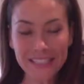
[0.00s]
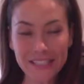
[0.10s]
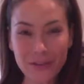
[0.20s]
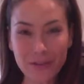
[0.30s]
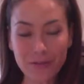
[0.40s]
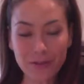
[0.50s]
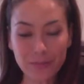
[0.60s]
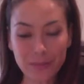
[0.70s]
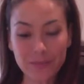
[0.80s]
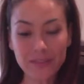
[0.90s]
So
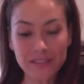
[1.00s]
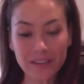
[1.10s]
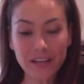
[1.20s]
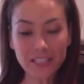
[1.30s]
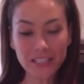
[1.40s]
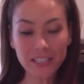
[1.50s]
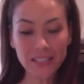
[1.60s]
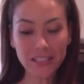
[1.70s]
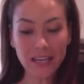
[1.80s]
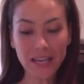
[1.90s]
we've been
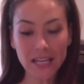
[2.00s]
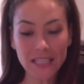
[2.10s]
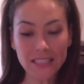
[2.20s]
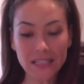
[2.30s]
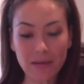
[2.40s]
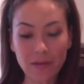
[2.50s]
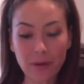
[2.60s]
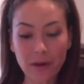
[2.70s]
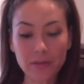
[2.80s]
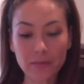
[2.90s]
massaging, and
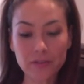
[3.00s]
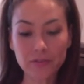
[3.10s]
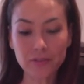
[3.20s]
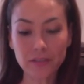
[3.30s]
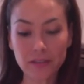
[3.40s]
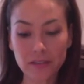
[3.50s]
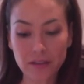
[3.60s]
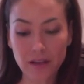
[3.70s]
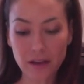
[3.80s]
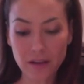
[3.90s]
I've probably been
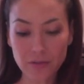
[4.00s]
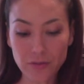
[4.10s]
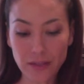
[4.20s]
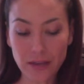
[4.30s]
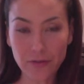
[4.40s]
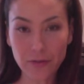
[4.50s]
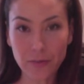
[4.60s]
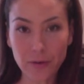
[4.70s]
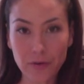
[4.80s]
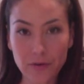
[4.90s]
doing that for
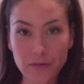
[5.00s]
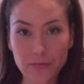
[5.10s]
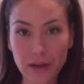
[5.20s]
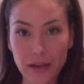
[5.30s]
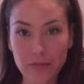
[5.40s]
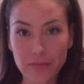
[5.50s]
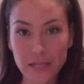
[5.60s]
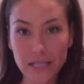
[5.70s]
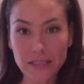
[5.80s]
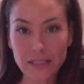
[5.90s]
about 5
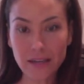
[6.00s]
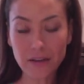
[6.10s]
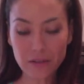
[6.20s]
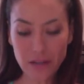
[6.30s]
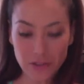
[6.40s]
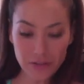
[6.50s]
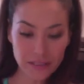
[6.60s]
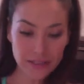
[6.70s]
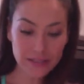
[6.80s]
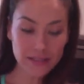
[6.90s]
minutes now, and you
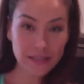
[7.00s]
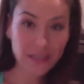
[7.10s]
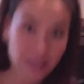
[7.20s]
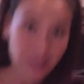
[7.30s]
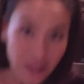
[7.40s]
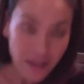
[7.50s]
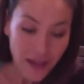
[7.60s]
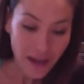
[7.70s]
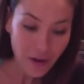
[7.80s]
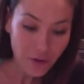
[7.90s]
can see
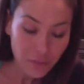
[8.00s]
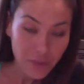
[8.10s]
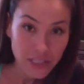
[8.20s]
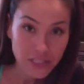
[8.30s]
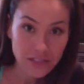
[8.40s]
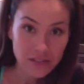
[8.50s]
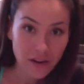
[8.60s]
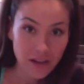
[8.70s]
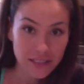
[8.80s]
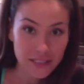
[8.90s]
how much it's
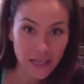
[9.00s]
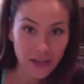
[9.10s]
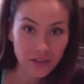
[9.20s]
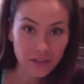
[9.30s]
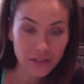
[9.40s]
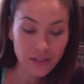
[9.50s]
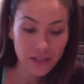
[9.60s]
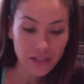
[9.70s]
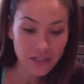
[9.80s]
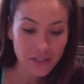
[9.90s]
gone down
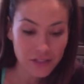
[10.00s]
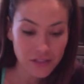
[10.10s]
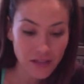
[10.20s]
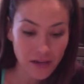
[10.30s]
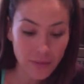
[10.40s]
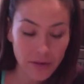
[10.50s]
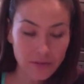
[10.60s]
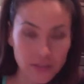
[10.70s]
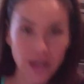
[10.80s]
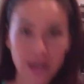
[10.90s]
in just that amount
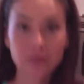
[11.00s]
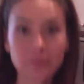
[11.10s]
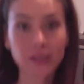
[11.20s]
of time.